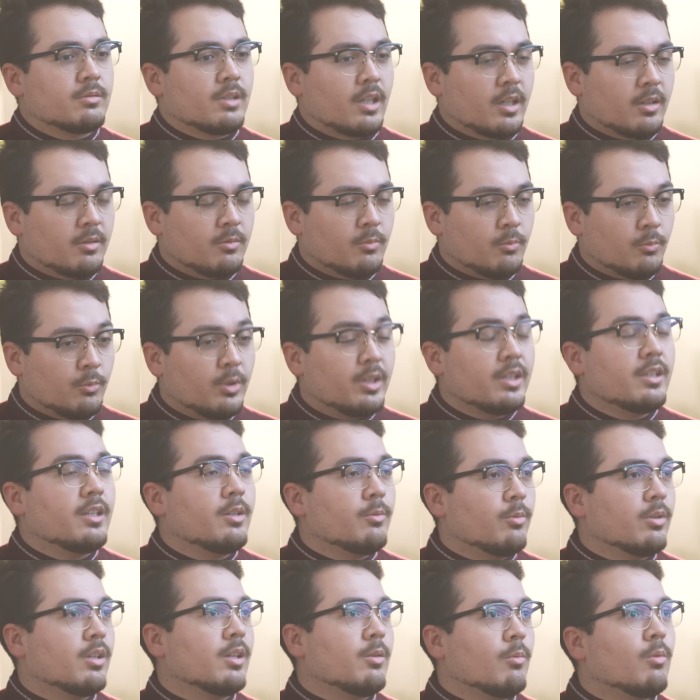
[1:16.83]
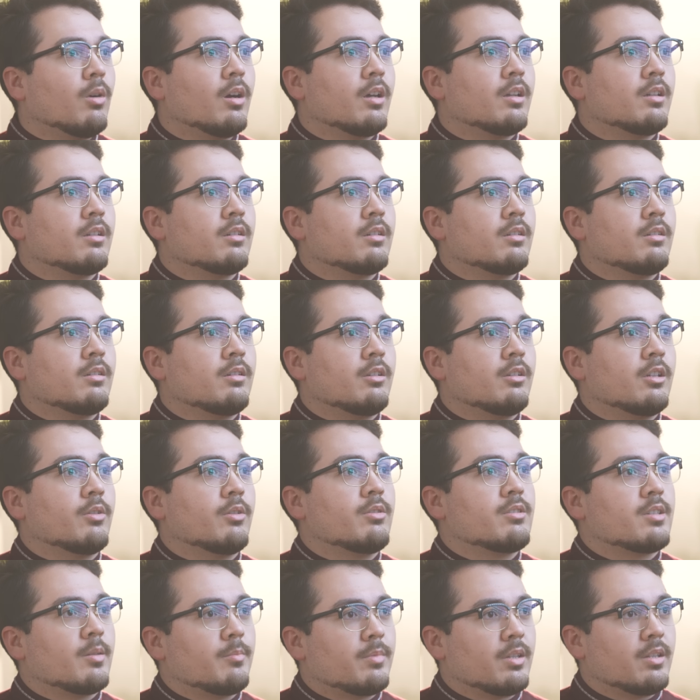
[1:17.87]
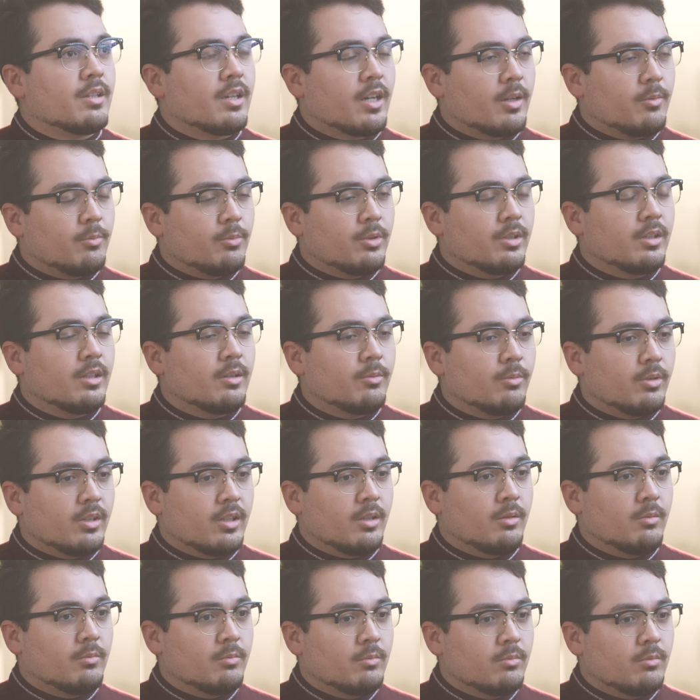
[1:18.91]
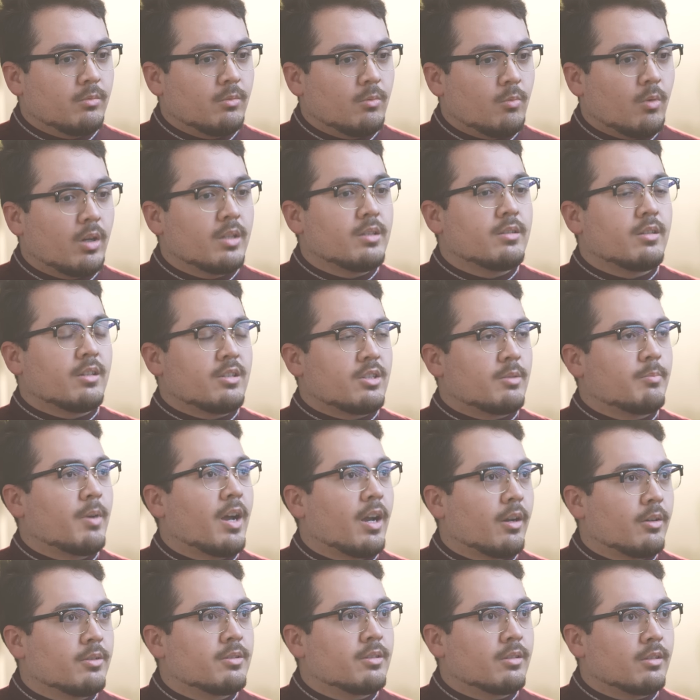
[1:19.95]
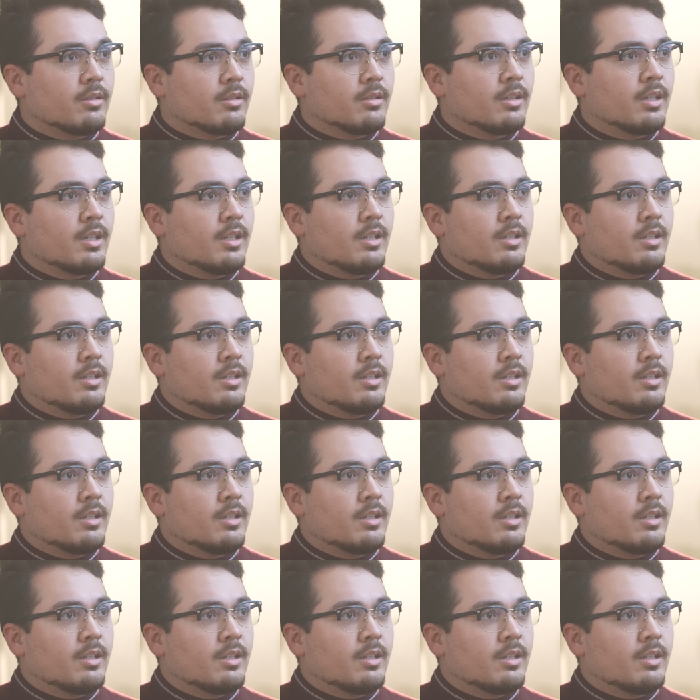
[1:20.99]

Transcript: like really, really want. You know, it's something that I really, really want to aspire to